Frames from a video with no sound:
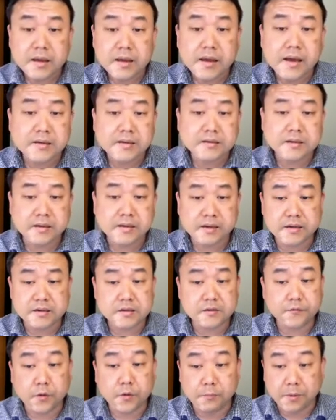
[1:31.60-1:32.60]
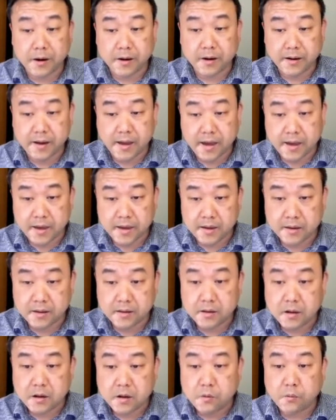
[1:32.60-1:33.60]
asking is for part A,
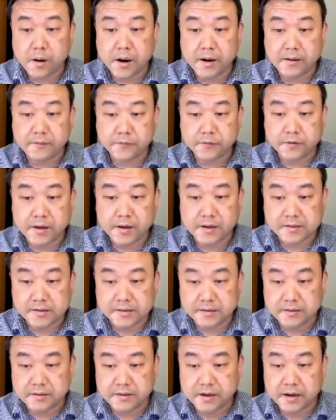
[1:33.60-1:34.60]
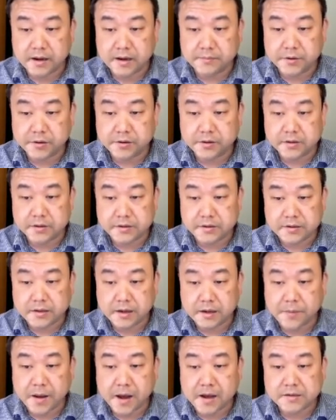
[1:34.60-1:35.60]
what if the single element is
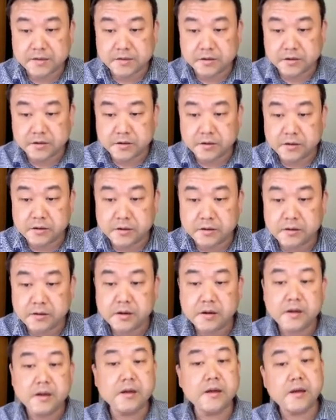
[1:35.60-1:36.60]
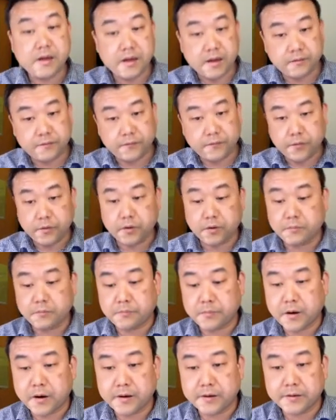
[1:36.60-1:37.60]
capacitor? And for
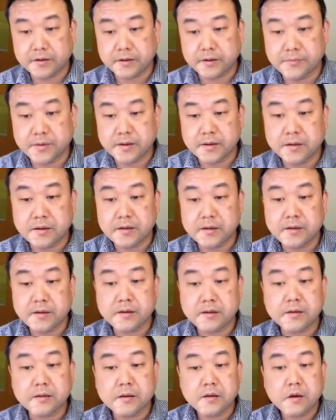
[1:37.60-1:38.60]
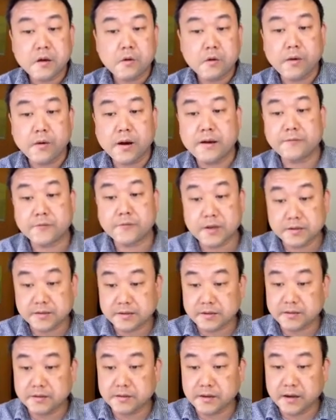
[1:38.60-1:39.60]
part B, what if the
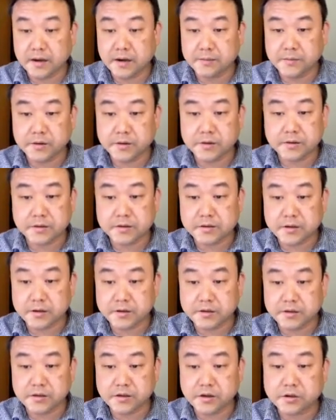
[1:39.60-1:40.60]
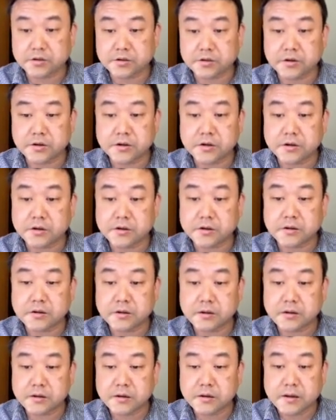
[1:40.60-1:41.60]
single element is an inductor?
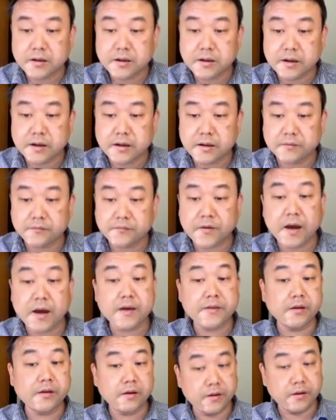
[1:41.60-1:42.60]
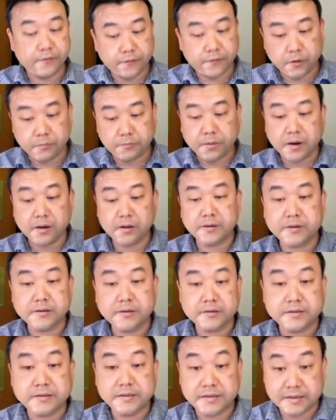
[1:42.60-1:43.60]
And finally, for part
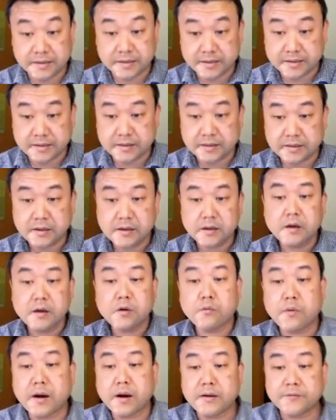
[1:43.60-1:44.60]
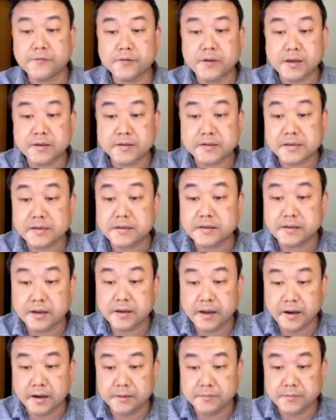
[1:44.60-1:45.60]
C, what if the single
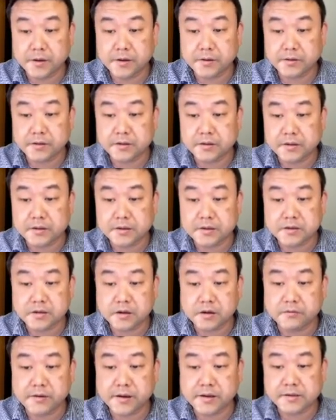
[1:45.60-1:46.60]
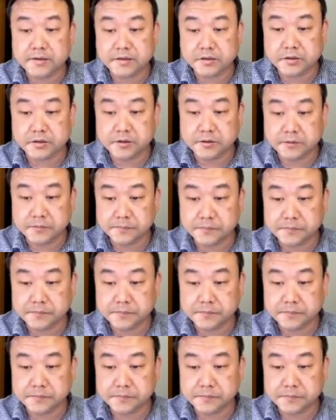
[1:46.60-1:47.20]
element is a resistor?